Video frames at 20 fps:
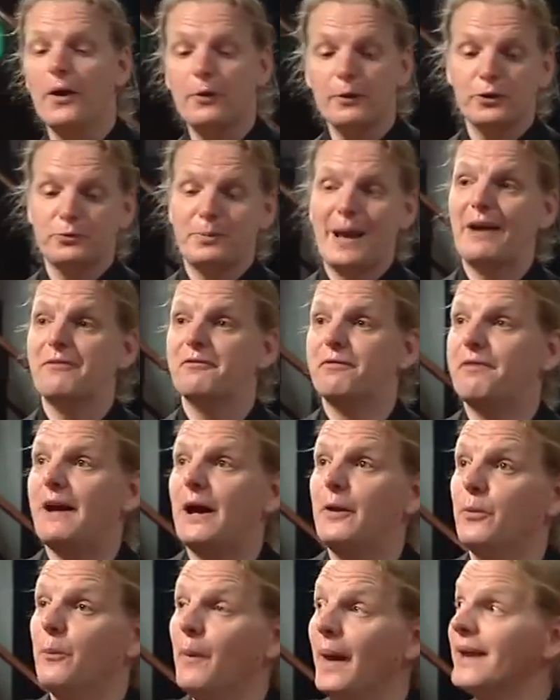either because we haven't
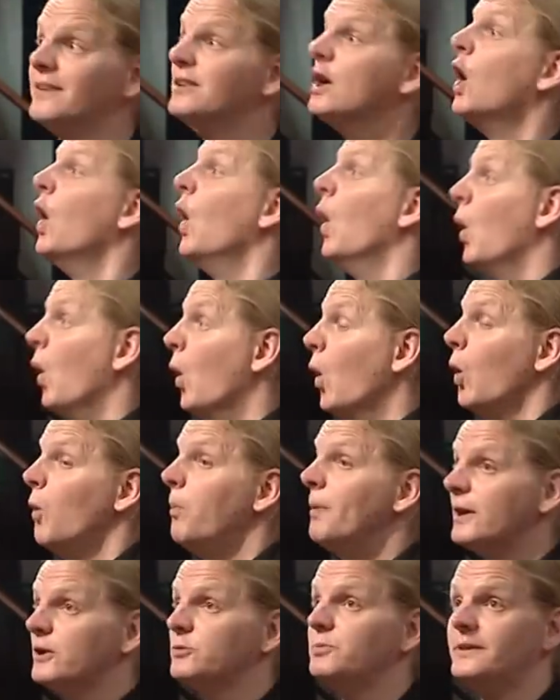found them yet, or
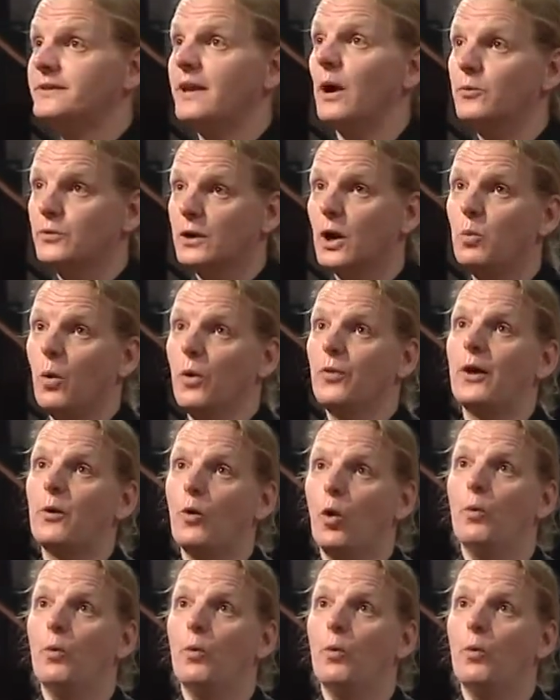because we don't know what their